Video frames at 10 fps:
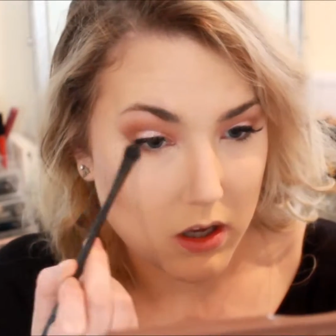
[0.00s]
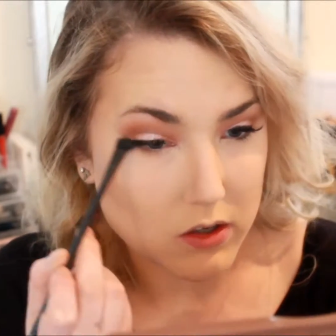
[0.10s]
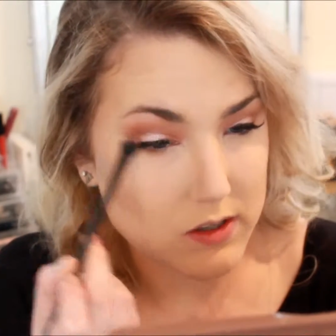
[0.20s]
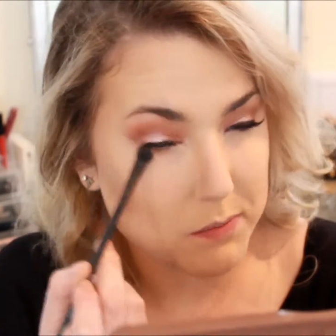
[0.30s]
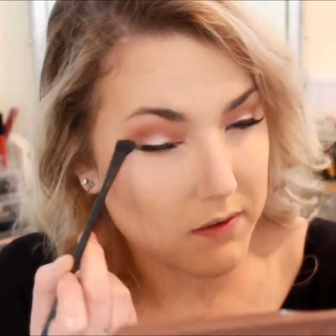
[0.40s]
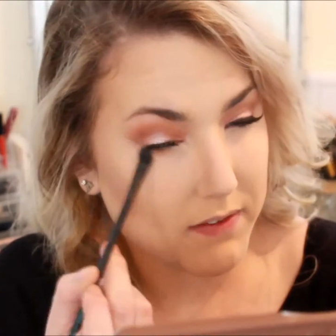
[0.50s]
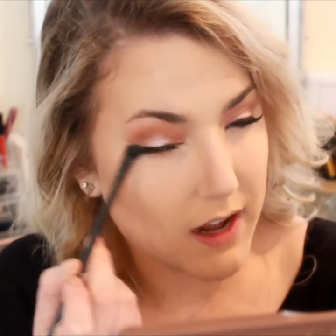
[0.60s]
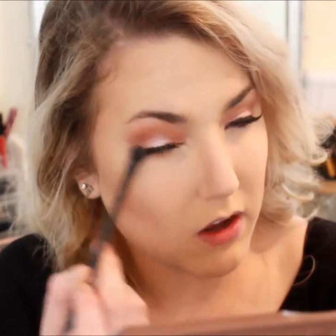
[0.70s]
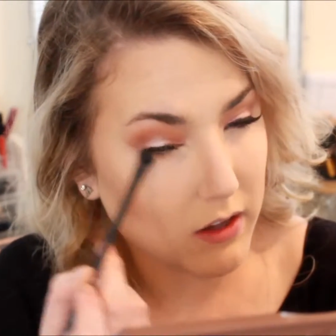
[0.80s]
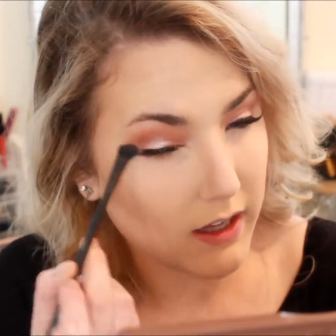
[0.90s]
And just buff it
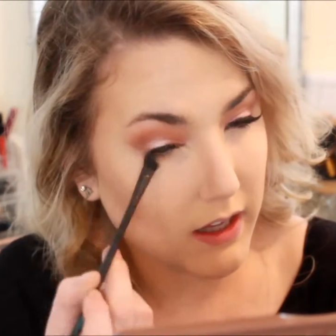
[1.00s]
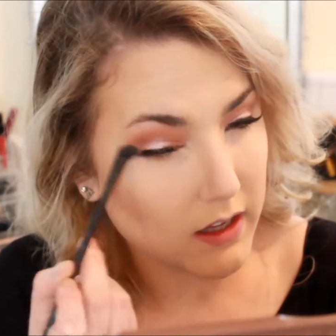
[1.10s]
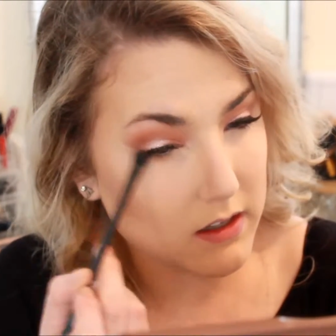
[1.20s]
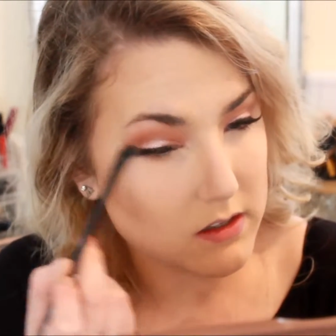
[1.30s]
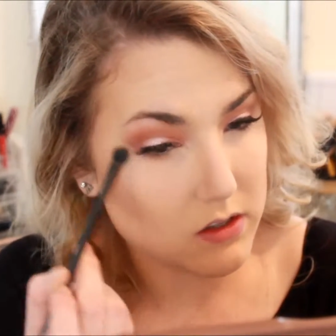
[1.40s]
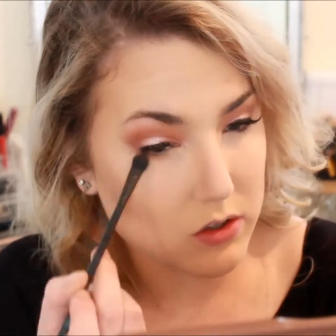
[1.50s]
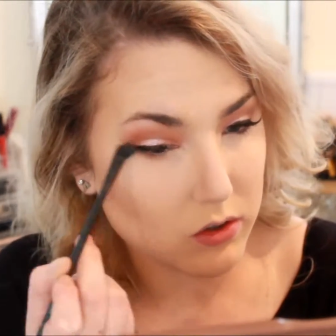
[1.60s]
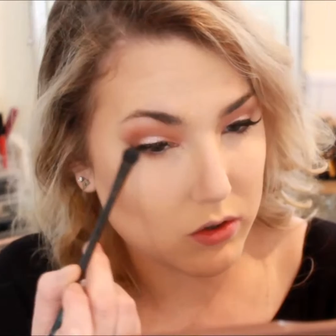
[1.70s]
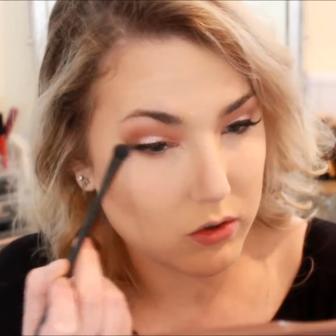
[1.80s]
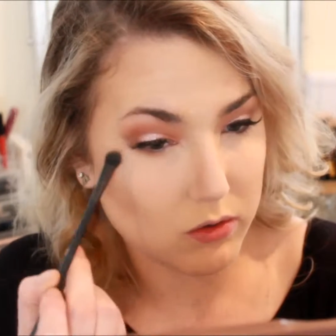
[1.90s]
out like
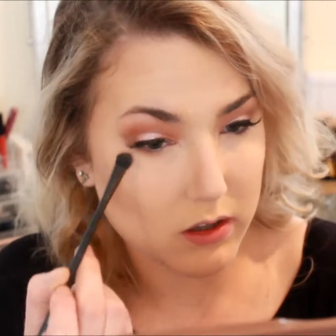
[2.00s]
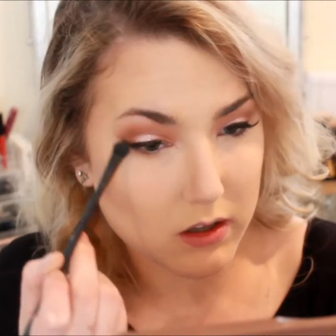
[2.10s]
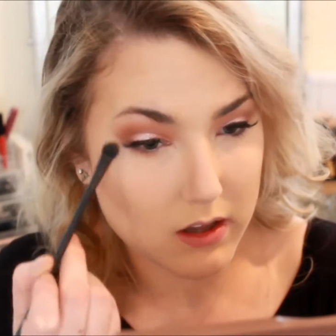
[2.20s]
into